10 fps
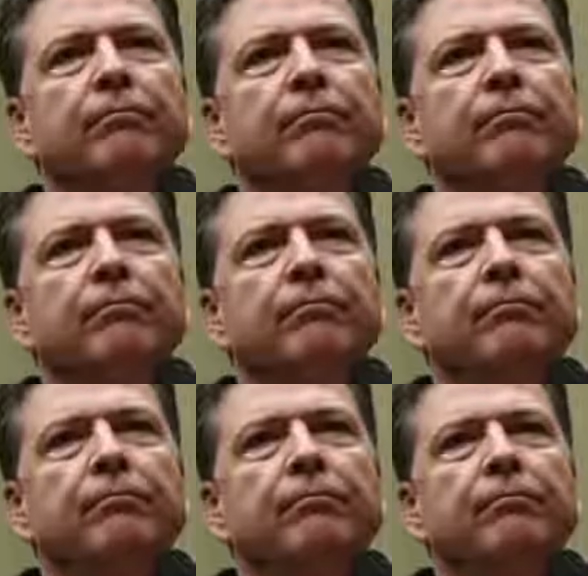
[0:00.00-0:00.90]

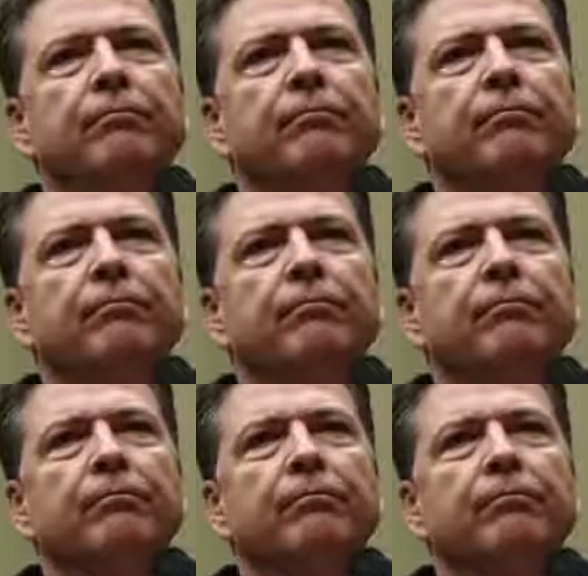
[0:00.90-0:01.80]

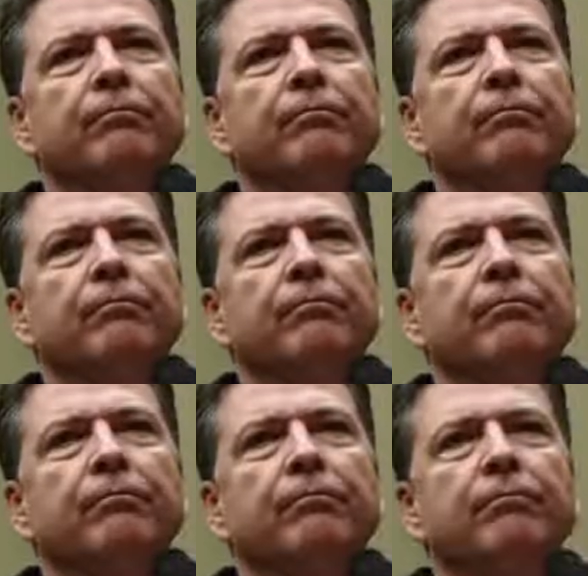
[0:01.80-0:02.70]

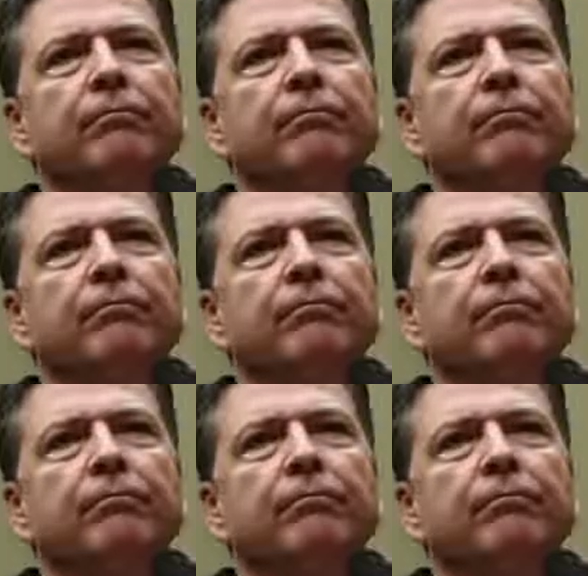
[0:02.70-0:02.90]
(silent)